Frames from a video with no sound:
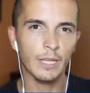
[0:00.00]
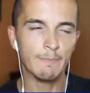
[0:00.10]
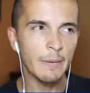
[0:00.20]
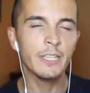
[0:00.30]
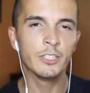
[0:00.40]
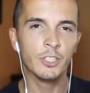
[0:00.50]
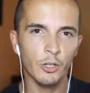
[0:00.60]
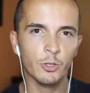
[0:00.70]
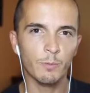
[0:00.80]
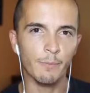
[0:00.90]
Maybe it's
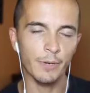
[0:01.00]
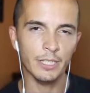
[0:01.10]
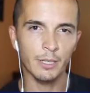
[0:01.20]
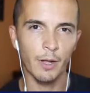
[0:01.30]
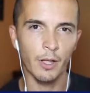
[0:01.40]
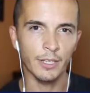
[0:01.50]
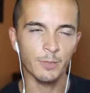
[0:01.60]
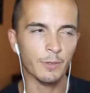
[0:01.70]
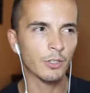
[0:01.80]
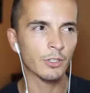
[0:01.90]
good to be pissed about
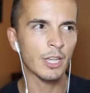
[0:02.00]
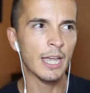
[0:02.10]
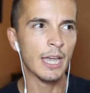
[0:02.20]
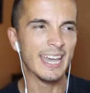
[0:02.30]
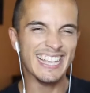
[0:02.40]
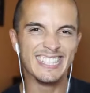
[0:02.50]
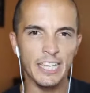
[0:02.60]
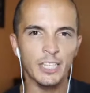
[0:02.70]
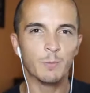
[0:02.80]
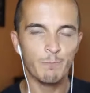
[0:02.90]
this, because it's
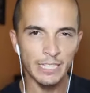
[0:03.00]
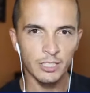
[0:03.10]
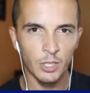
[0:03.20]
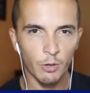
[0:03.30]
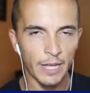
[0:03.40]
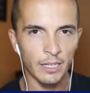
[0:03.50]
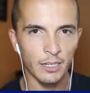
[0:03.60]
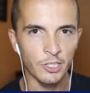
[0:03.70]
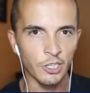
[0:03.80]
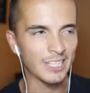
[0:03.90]
this pissed off
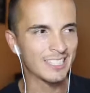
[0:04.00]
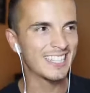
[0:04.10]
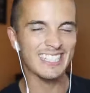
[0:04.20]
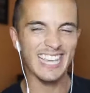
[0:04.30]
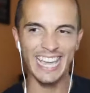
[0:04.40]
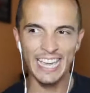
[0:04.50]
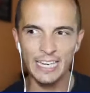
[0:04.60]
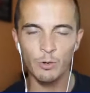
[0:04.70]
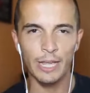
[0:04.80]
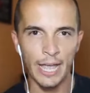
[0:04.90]
energy, it's this
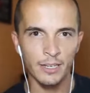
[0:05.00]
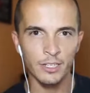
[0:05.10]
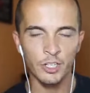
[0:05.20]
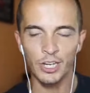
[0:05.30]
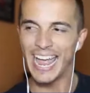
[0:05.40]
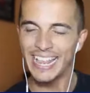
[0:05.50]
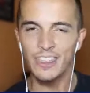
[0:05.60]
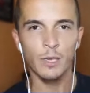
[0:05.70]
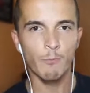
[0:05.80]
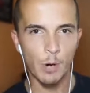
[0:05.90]
angry energy
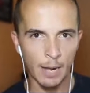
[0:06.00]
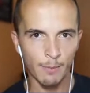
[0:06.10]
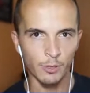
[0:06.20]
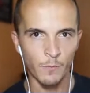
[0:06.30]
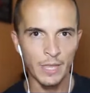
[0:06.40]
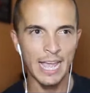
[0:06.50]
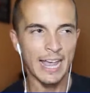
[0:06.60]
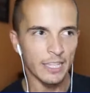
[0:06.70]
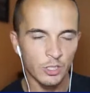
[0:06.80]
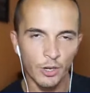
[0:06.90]
at the problem
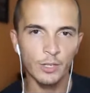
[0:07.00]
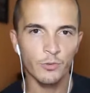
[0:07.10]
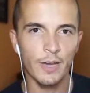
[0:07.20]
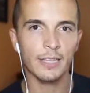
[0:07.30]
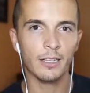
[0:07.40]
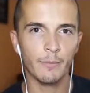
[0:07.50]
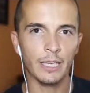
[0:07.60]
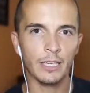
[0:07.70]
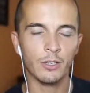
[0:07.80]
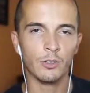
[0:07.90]
that's going to finally
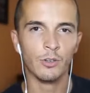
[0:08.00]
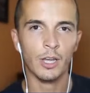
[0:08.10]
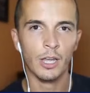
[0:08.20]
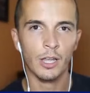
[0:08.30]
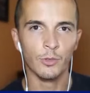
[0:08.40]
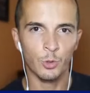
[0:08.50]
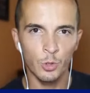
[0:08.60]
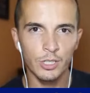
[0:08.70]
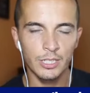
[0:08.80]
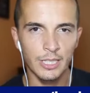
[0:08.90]
make you
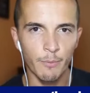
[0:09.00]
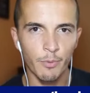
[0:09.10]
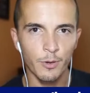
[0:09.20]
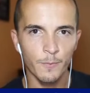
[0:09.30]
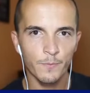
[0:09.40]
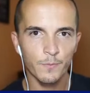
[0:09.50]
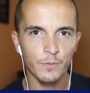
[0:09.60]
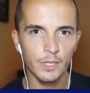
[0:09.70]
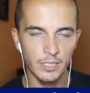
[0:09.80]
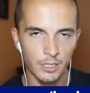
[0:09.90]
do the step
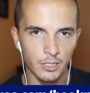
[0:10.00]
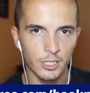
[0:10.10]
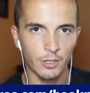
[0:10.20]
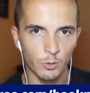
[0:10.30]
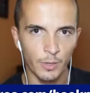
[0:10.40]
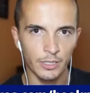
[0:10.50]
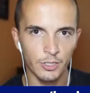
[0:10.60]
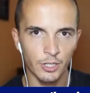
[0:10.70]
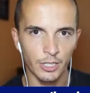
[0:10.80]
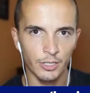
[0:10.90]
that's necessary to make the
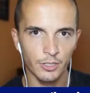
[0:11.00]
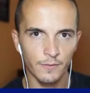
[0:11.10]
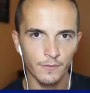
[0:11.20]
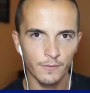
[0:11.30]
change.